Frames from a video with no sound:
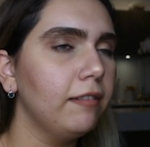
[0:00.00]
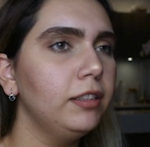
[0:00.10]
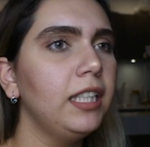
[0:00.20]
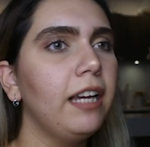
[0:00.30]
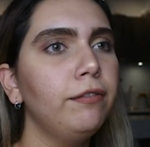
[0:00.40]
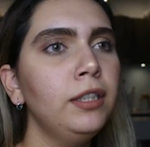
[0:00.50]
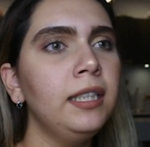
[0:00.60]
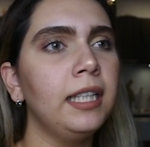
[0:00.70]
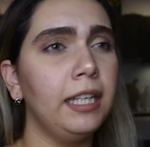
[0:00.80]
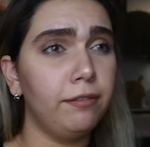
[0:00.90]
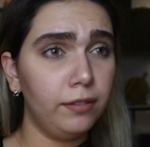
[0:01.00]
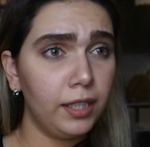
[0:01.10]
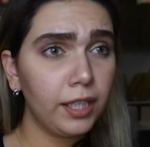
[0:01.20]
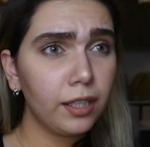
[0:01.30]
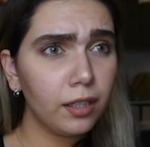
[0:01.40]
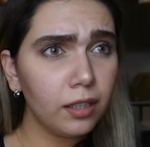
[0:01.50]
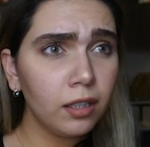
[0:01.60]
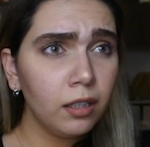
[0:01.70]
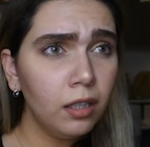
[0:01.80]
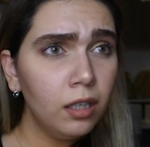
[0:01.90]
I would never live there
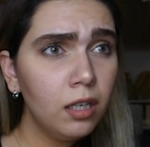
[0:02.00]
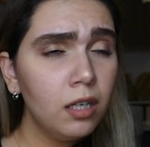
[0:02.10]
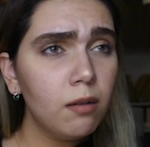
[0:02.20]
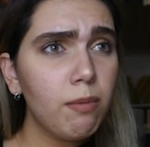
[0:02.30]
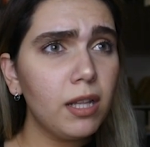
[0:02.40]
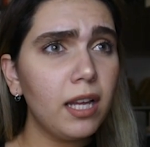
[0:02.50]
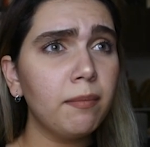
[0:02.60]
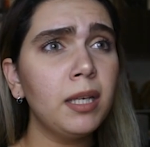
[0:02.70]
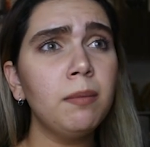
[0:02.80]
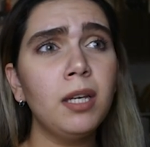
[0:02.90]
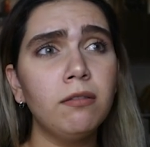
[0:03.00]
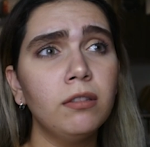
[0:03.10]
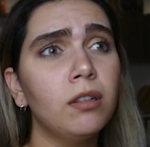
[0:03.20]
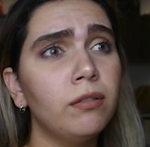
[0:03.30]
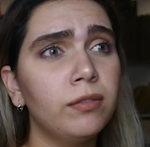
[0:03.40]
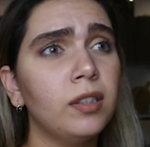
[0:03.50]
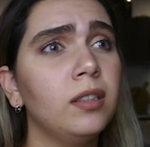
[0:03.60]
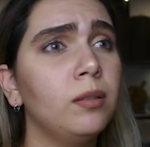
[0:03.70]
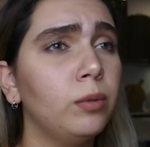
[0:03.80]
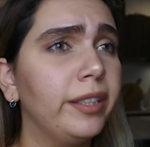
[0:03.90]
but like maybe I would go for
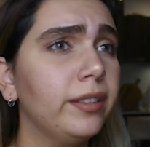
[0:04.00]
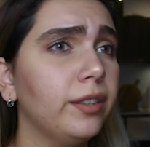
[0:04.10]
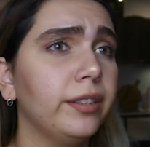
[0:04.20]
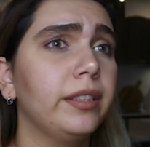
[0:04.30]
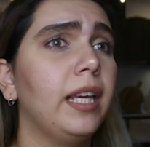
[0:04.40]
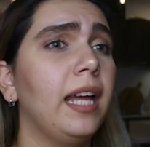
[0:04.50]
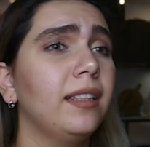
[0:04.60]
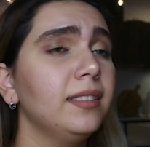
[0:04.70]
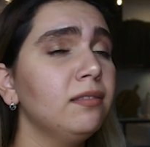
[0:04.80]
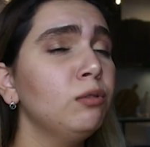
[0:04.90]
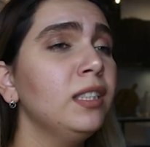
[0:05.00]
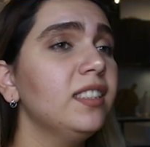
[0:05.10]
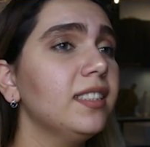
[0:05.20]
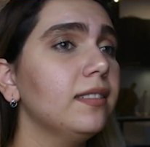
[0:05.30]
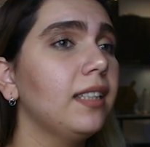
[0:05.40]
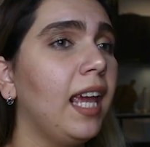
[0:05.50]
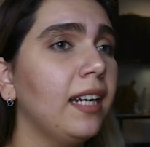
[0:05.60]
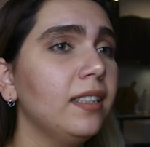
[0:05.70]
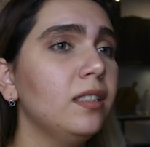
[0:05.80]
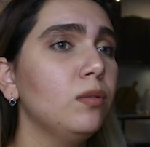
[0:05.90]
the winter in Canada because winter's
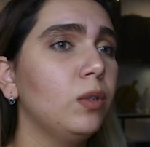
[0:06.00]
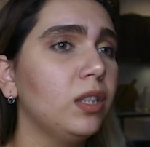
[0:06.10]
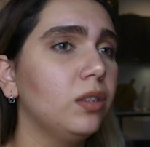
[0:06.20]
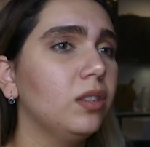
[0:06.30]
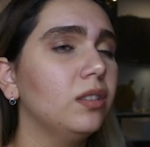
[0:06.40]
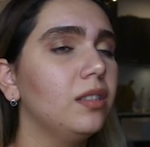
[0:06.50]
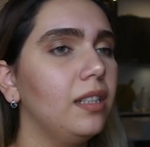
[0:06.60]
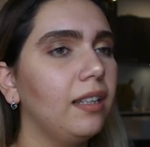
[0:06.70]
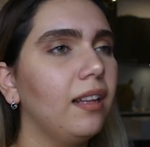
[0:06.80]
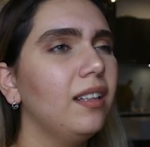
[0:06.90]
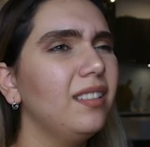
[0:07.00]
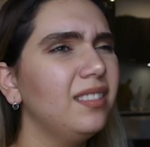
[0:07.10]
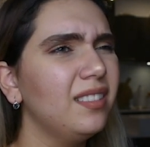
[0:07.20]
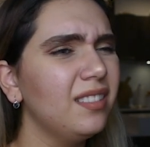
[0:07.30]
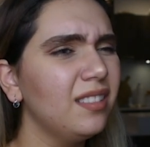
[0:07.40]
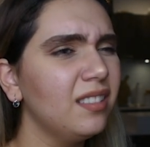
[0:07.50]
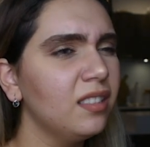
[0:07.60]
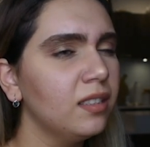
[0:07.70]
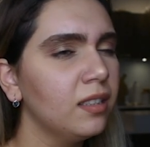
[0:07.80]
Canada's winter is like uh